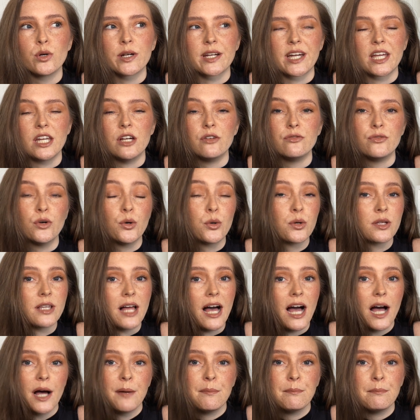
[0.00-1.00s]
kind of full
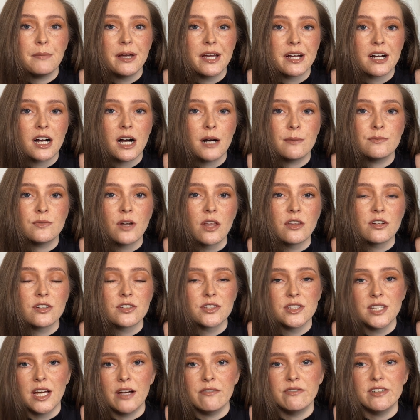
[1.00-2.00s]
glam makeup rather
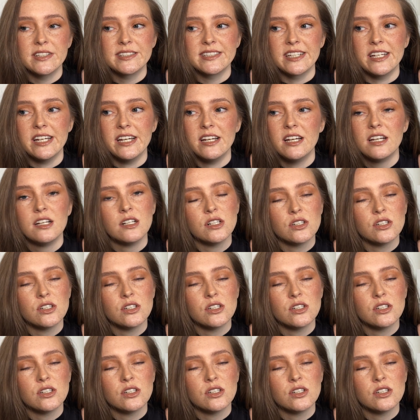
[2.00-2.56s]
than everyday.